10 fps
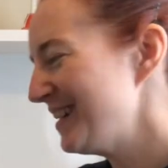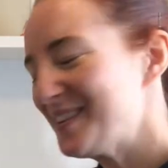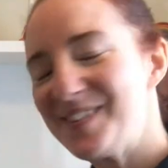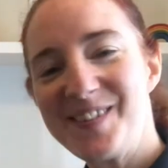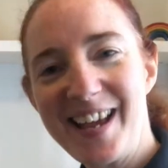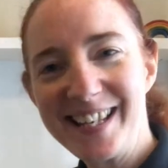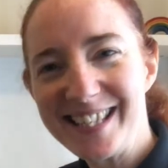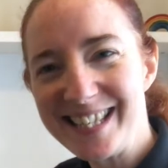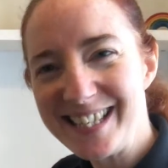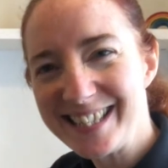
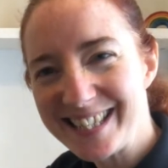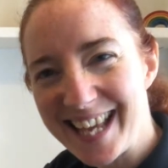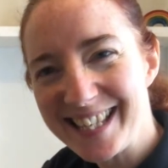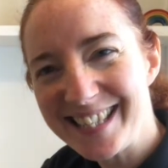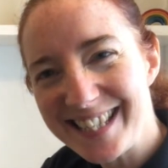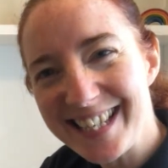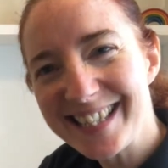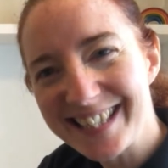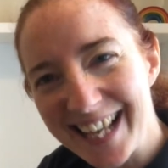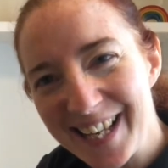Ready, steady,
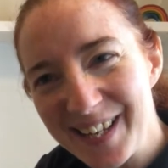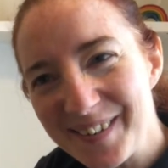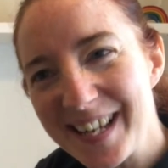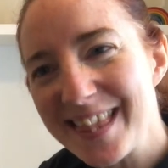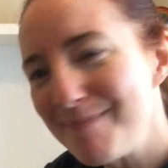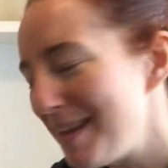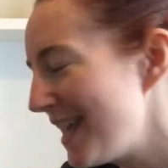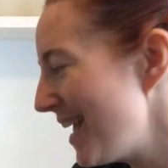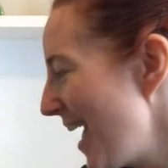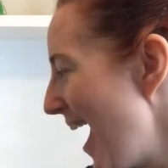sing with
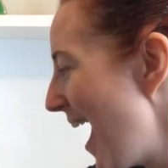me.